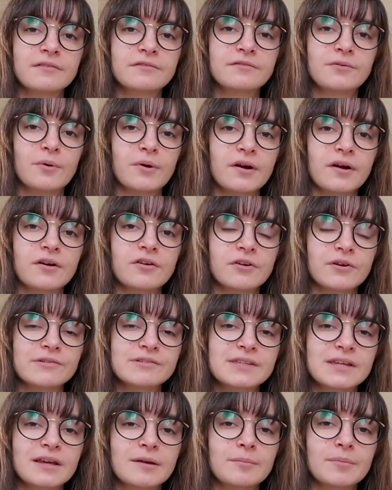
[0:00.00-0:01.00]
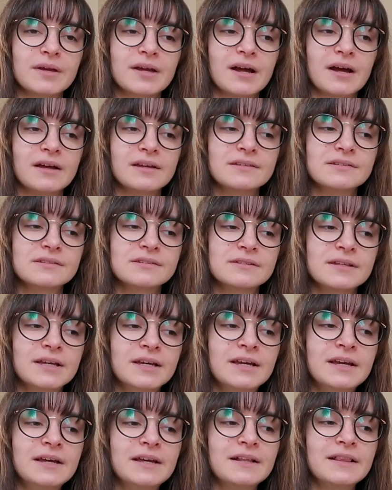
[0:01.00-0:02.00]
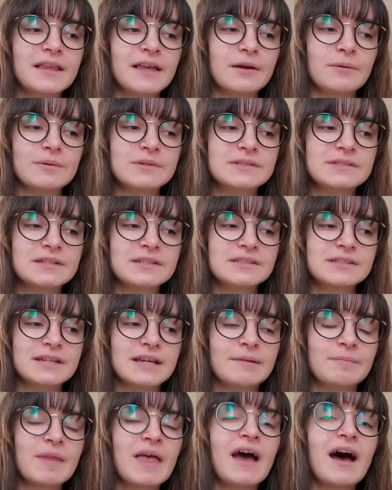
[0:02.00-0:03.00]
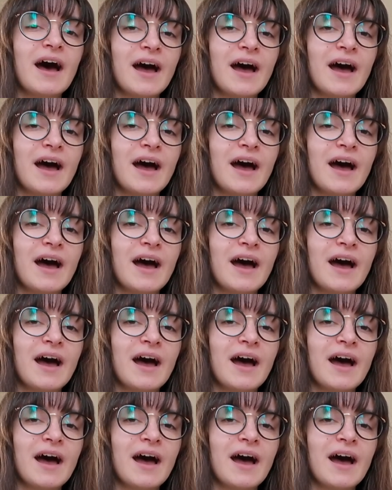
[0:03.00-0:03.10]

for cruising because it was Disney.